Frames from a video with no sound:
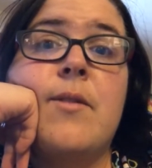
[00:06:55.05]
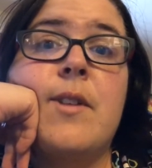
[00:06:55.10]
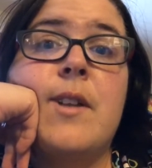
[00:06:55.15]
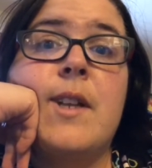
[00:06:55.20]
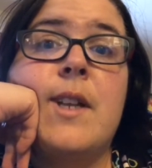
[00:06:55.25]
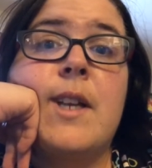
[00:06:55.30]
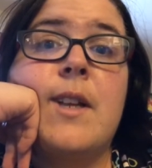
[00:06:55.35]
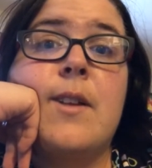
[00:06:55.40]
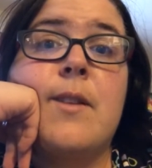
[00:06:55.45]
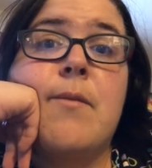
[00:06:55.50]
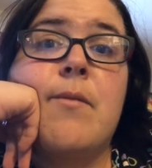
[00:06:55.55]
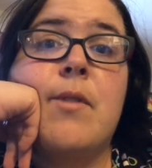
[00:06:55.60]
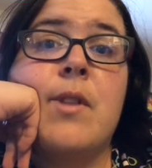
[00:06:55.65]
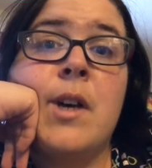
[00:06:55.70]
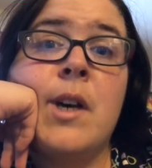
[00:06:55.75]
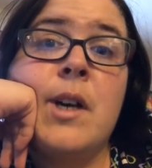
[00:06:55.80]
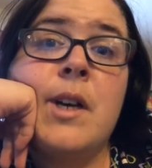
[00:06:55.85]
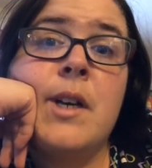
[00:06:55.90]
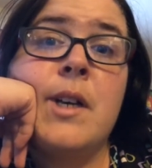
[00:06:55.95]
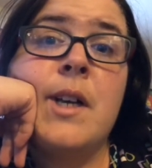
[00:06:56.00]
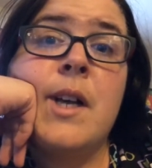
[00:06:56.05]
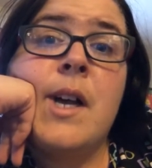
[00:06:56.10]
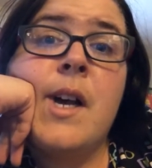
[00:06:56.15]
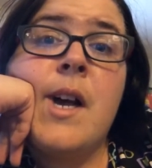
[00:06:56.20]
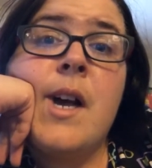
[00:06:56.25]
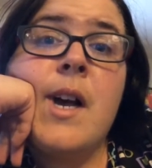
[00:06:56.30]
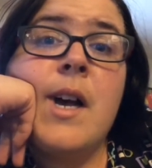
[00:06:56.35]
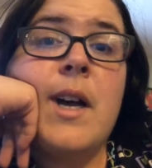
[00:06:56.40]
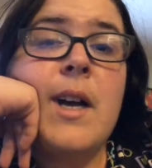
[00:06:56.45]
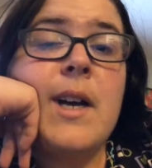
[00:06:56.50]
today's vlog
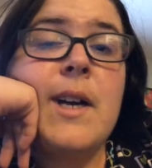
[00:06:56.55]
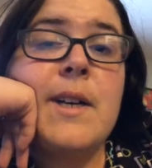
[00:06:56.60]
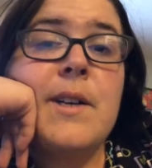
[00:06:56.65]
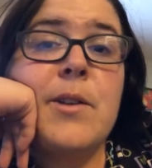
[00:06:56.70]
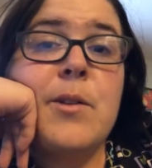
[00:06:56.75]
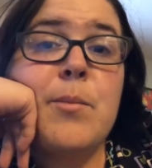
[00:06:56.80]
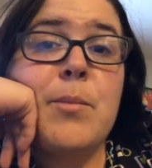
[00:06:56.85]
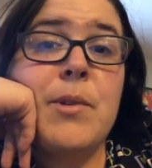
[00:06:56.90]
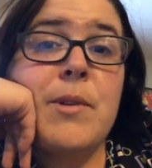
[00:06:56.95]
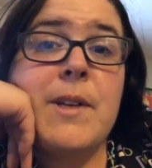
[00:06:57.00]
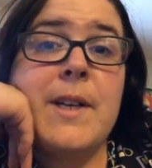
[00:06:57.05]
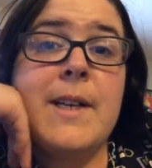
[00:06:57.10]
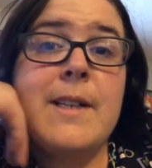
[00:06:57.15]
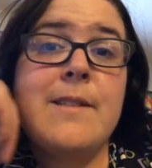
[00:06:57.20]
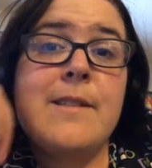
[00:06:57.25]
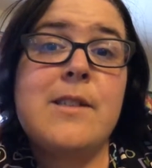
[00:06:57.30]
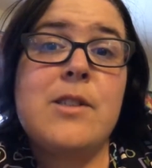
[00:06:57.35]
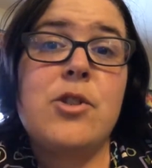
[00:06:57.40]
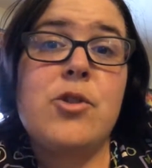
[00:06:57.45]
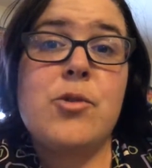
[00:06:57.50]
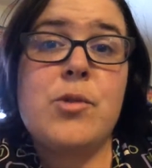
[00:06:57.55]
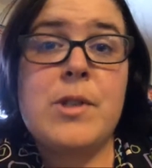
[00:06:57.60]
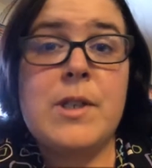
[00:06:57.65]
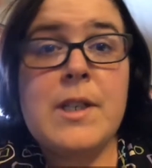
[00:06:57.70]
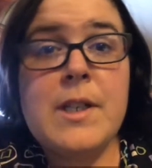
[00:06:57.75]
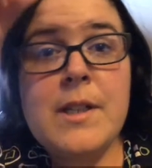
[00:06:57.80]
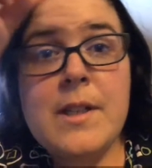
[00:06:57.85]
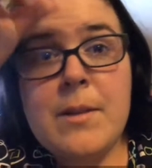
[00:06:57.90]
I hope you guys enjoyed.